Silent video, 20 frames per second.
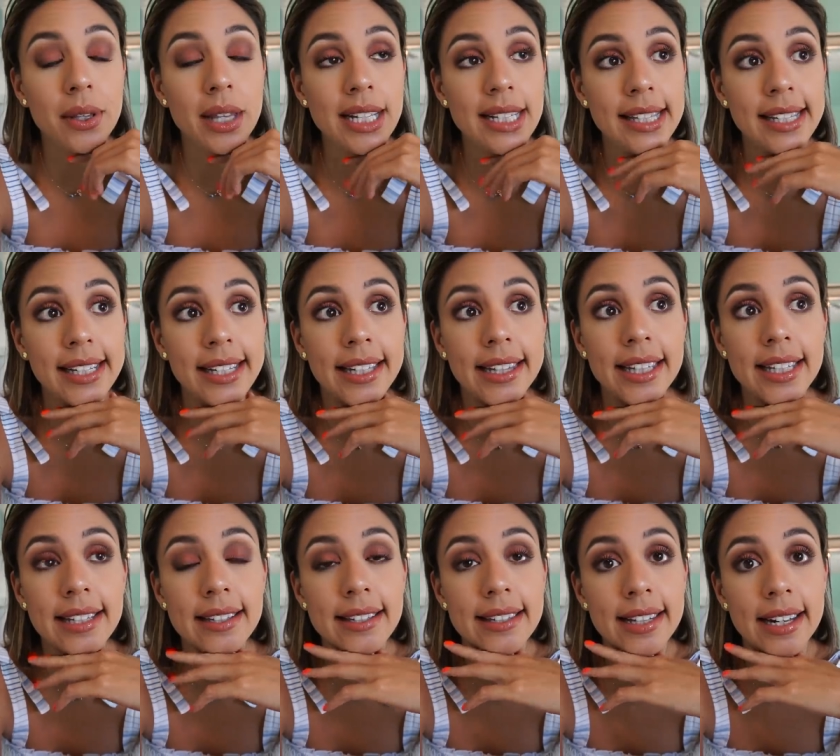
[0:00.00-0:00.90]
So that's it.
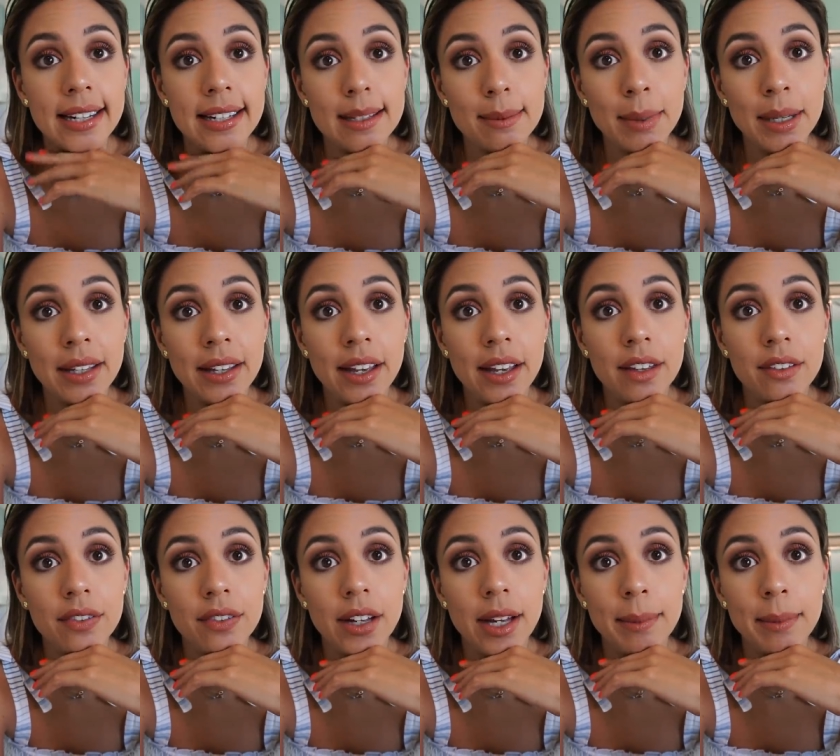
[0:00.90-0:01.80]
That's the status of my
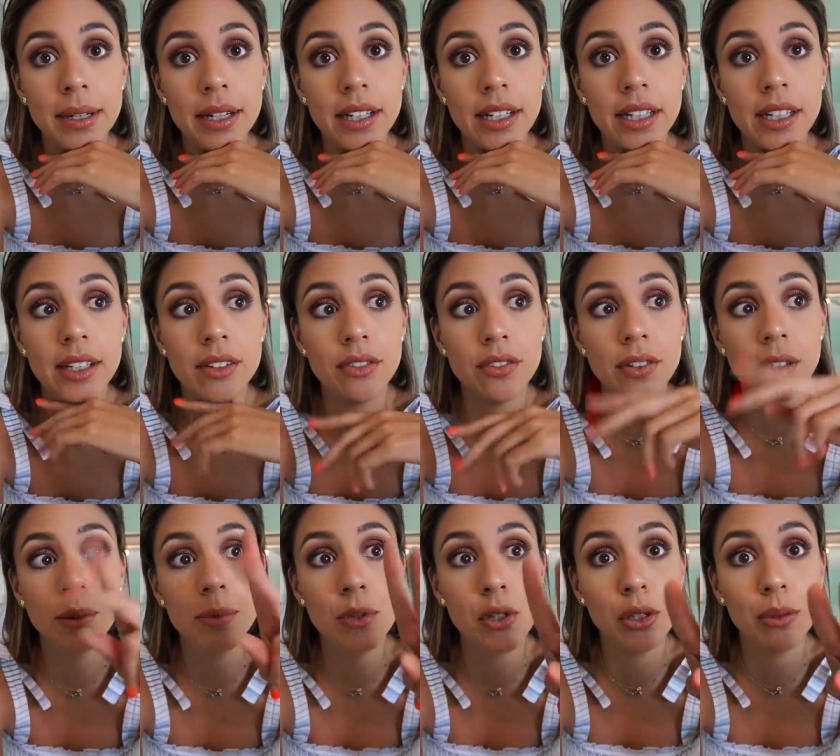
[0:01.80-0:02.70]
life. I'm gonna
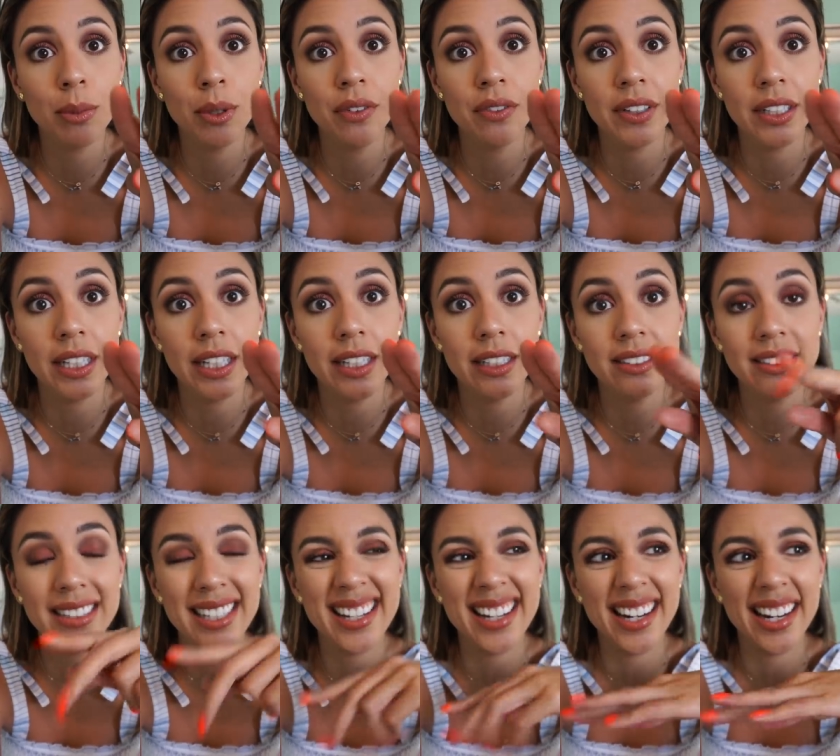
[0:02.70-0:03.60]
film two more
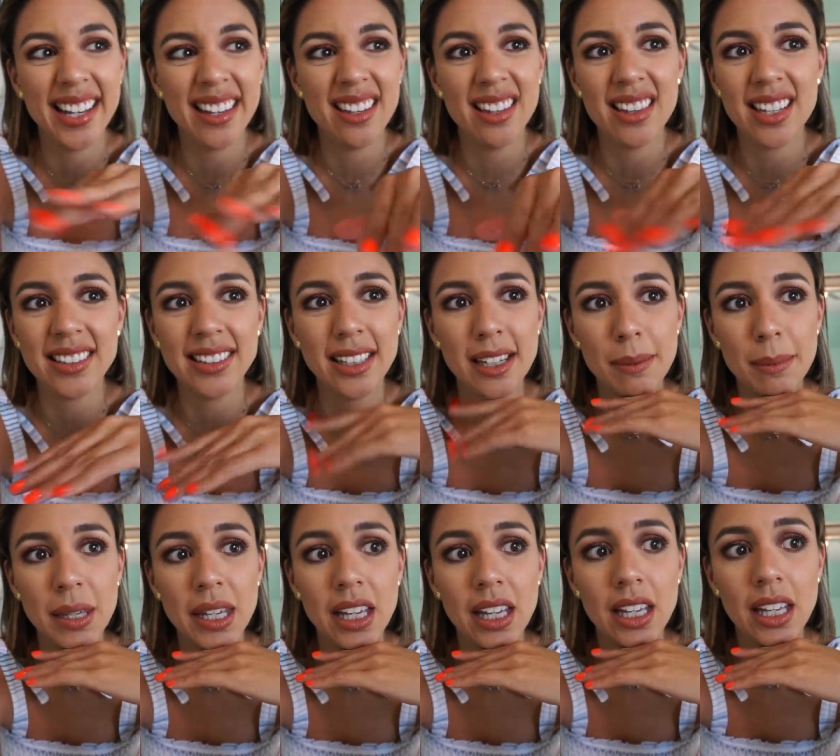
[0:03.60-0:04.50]
videos and then I think that's gonna
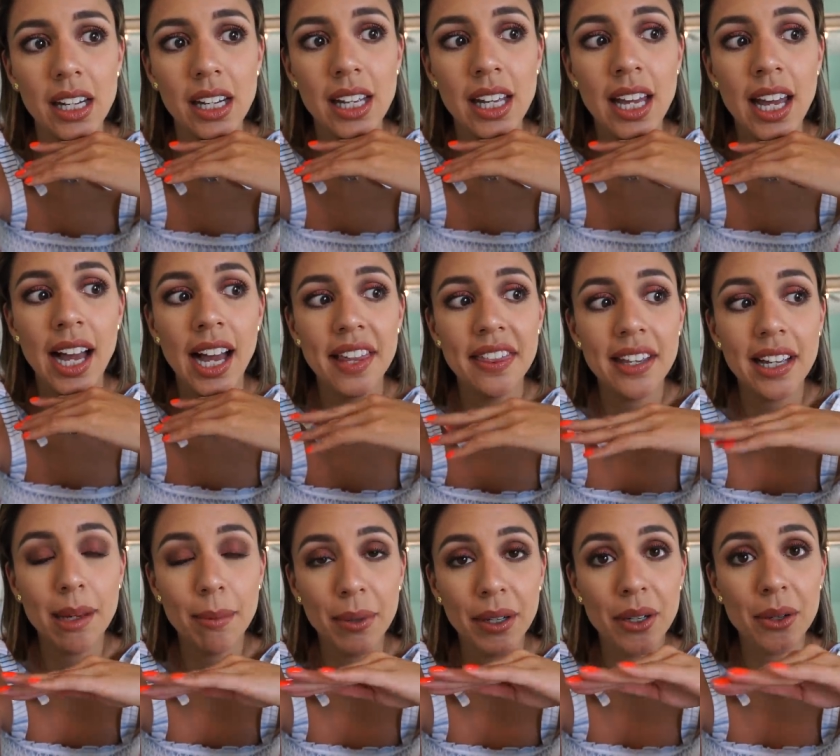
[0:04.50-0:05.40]
be it. I
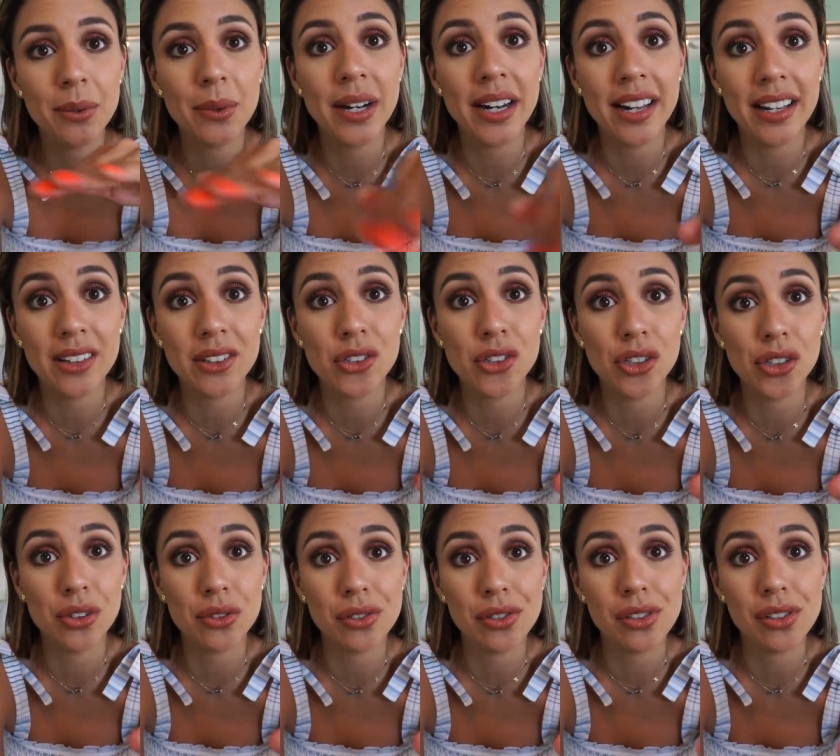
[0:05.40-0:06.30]
think I'm gonna run out of
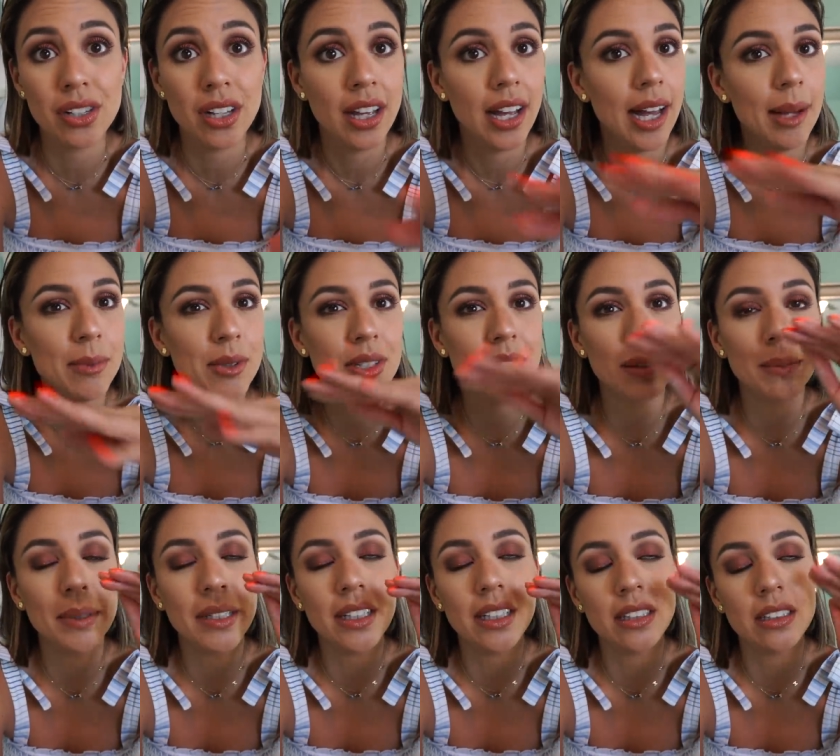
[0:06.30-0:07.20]
juice. I'm just
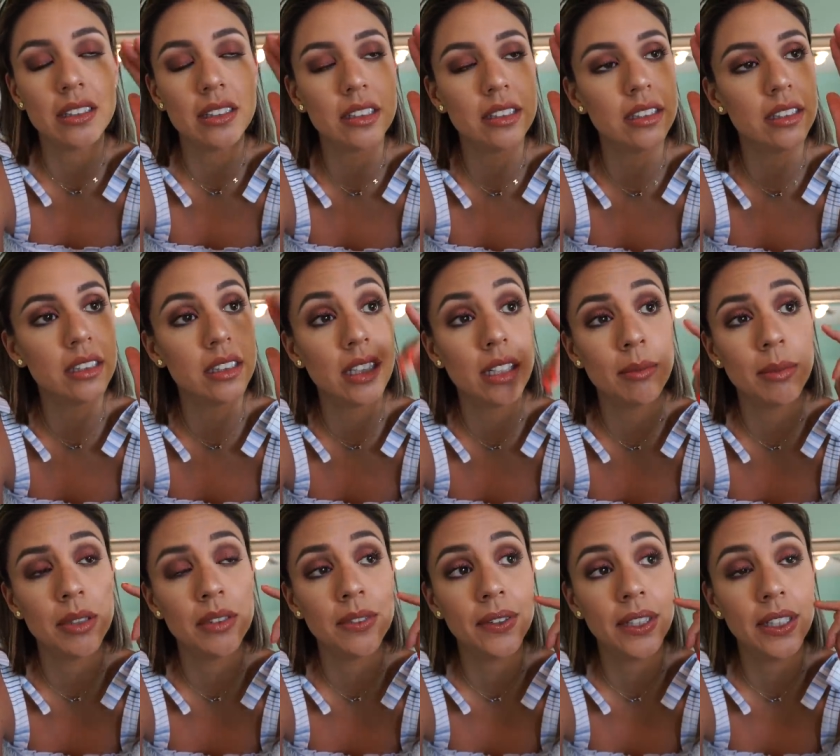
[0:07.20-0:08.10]
gonna be like, ugh,
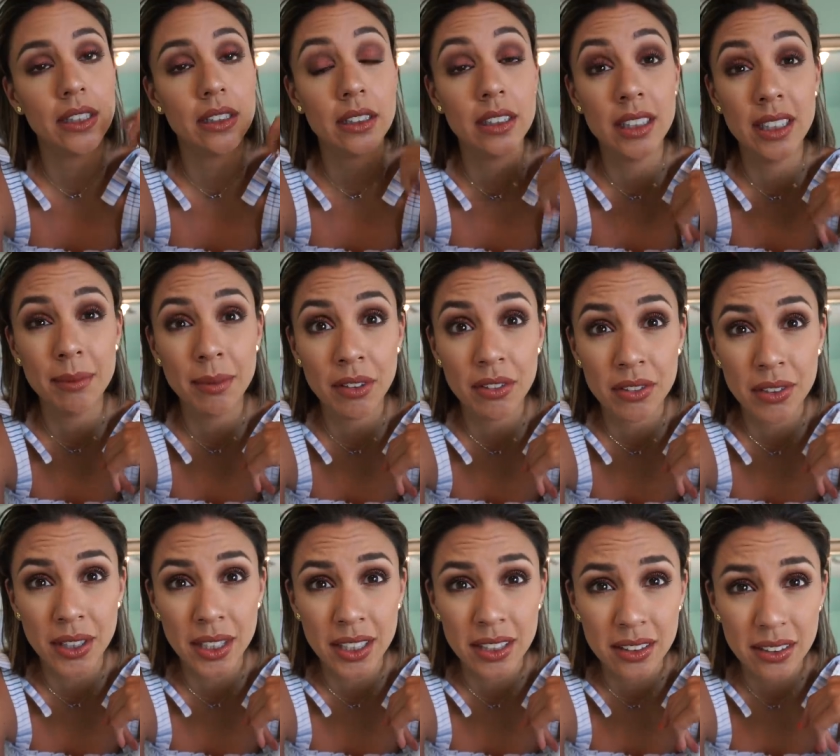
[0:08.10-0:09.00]
I'm over it. Look at my
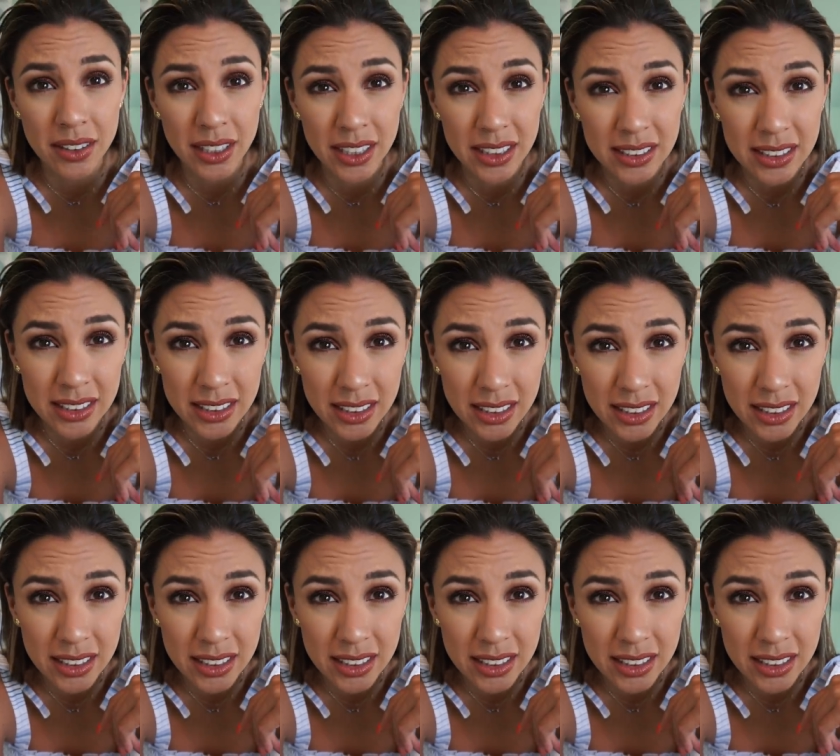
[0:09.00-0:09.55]
forehead, you guys.